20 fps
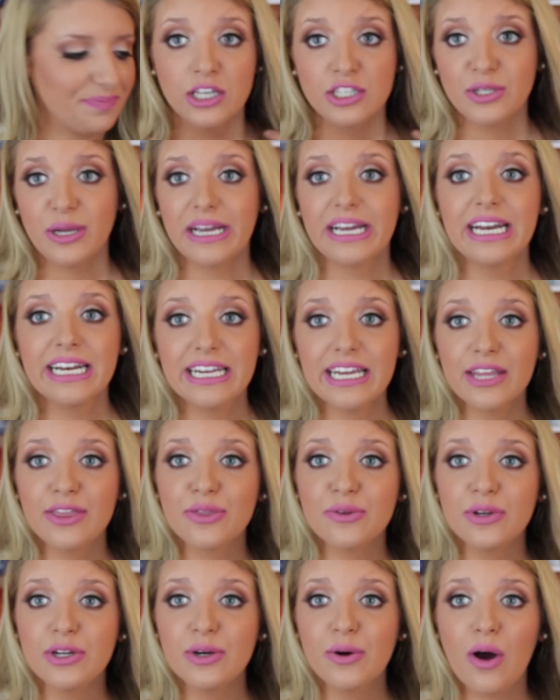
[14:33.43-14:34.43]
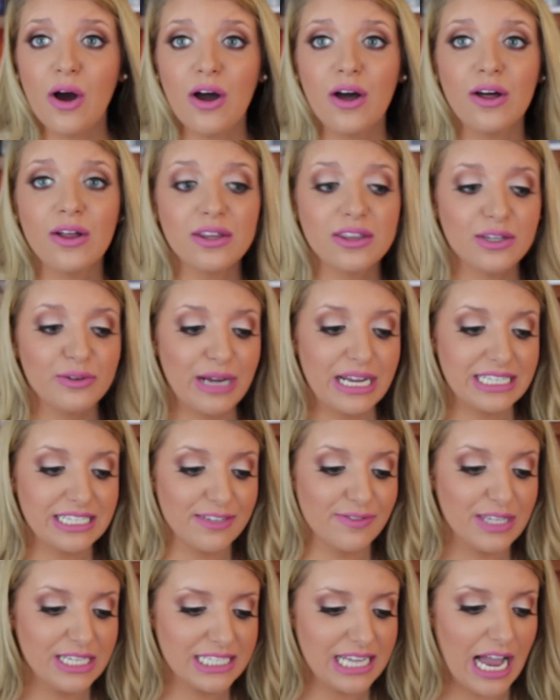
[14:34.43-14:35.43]
So I gotta get through all the
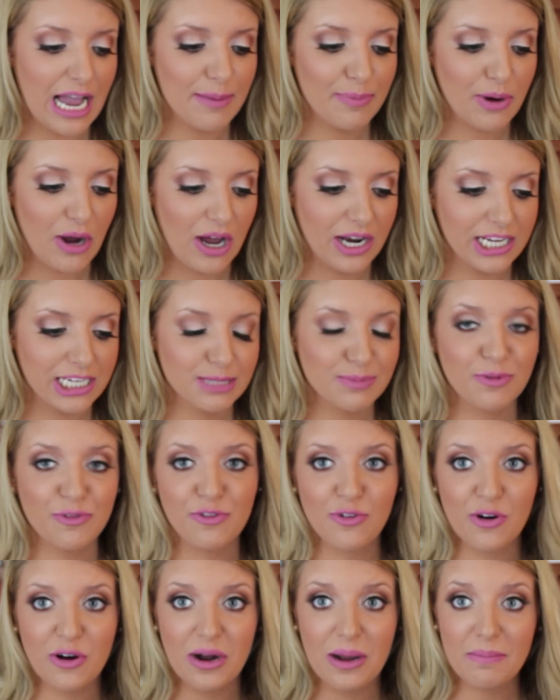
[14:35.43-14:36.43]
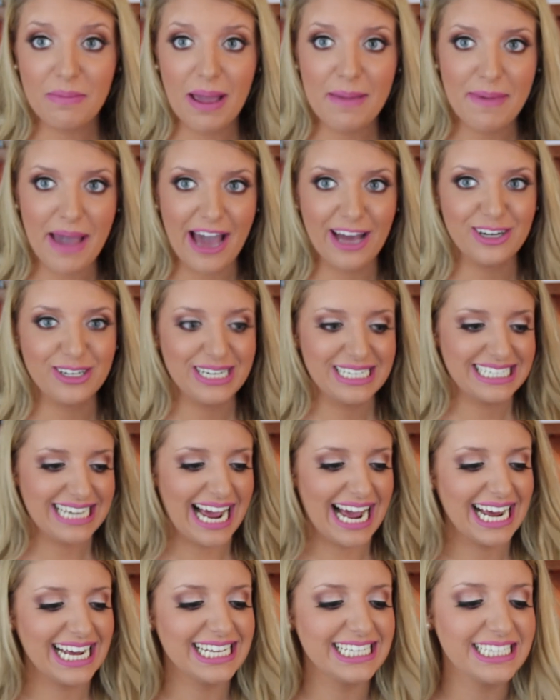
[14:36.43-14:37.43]
rest of these eye products before my battery
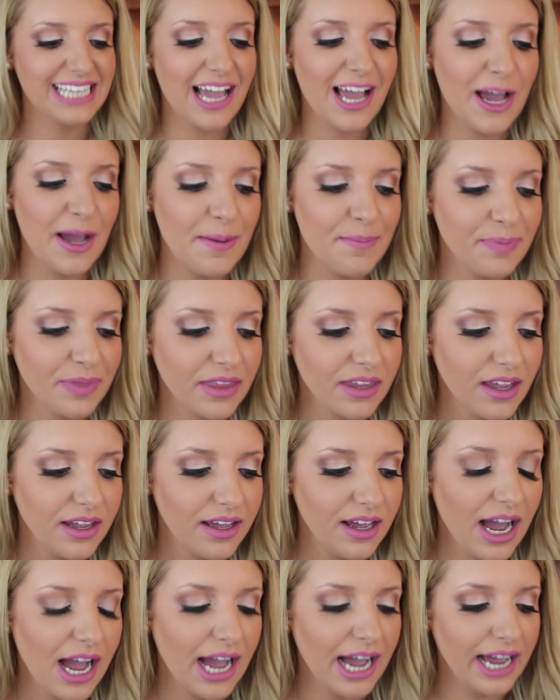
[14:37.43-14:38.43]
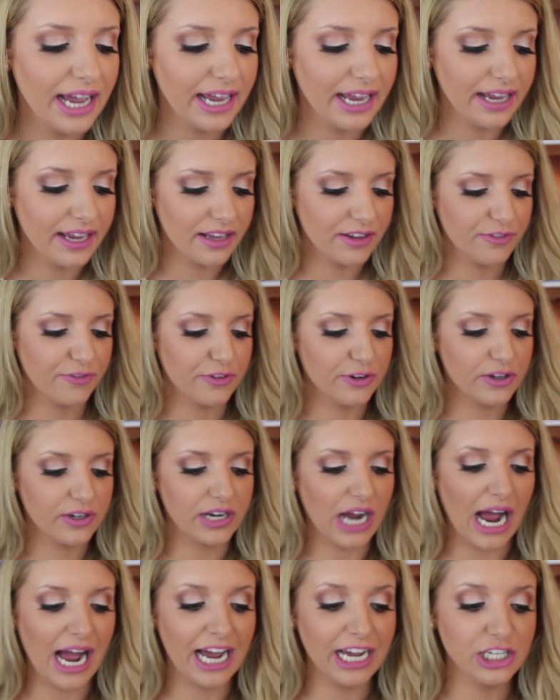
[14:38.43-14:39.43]
dies.
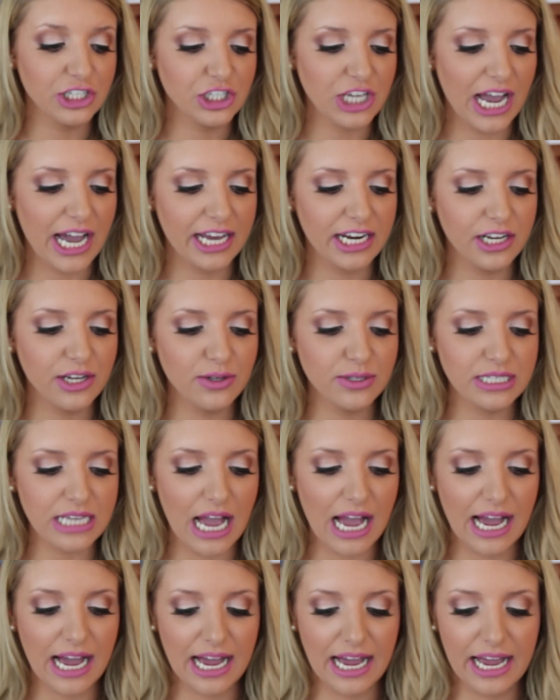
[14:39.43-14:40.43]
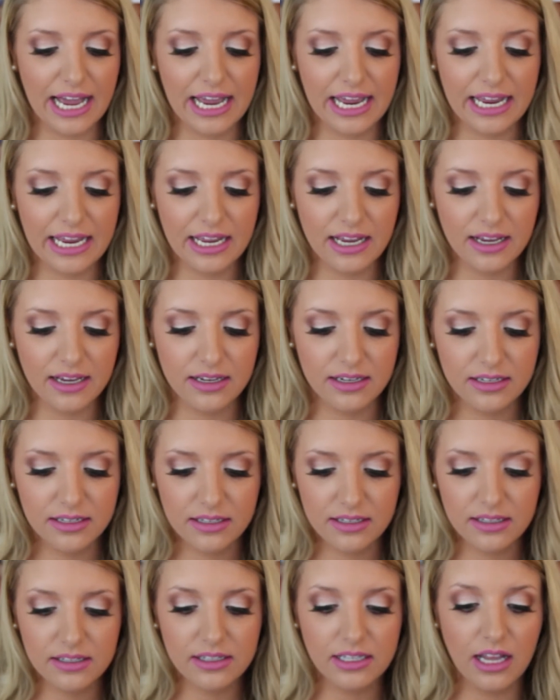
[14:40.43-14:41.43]
For eyeshadows, I
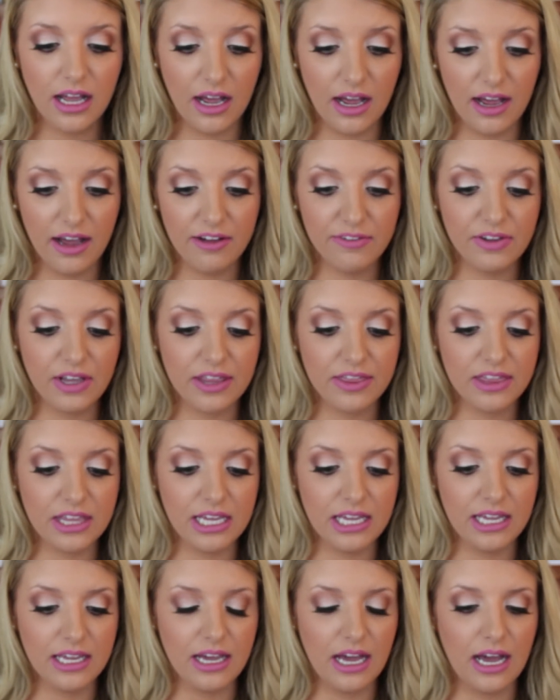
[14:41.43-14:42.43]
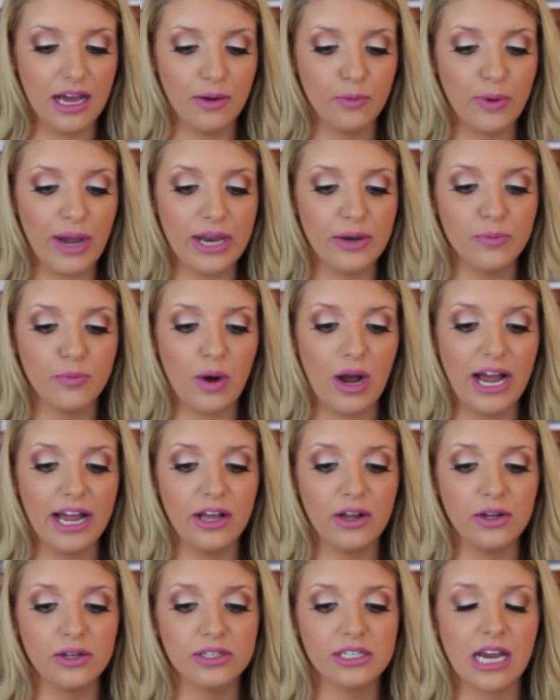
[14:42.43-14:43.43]
love the Wet n
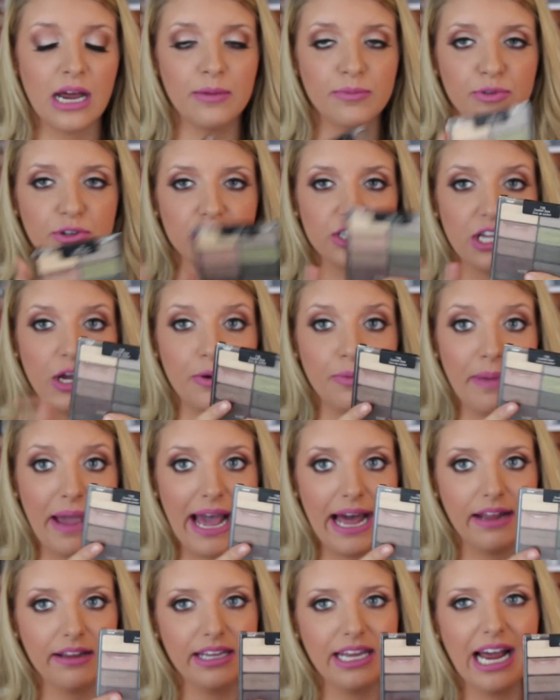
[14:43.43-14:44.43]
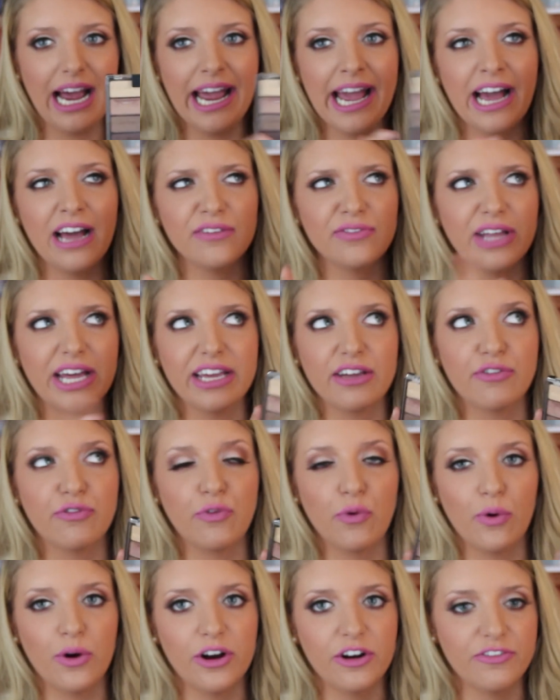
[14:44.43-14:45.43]
Wild Comfort Zone palette. I have like
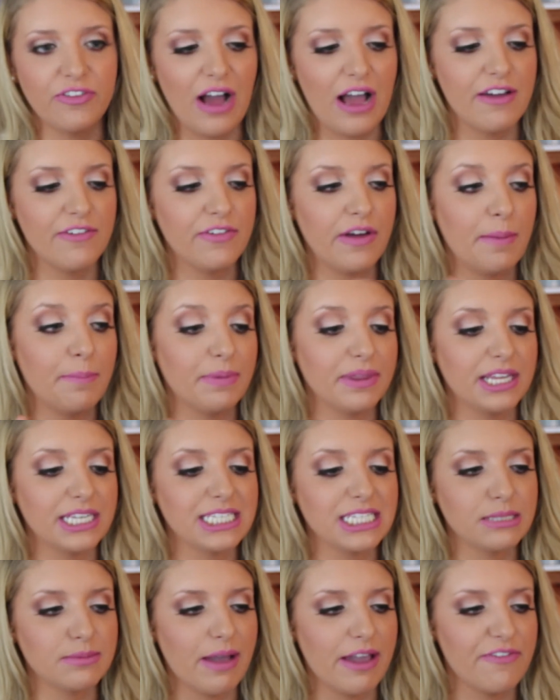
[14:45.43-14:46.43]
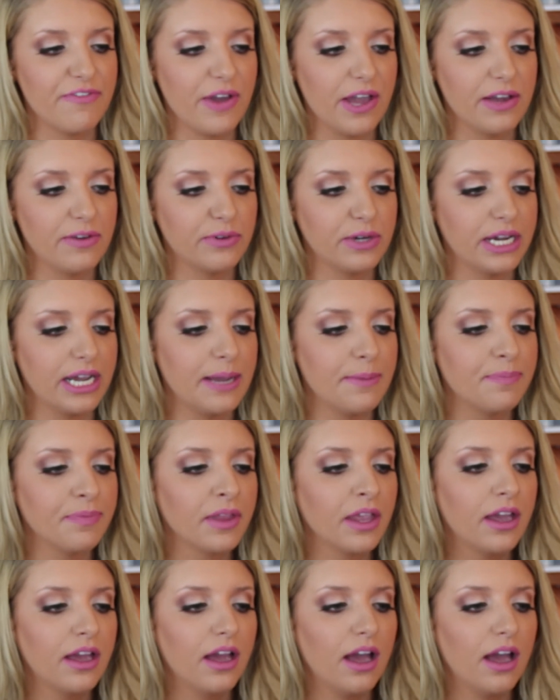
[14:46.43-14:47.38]
4 or 5 of them, but this is my favorite.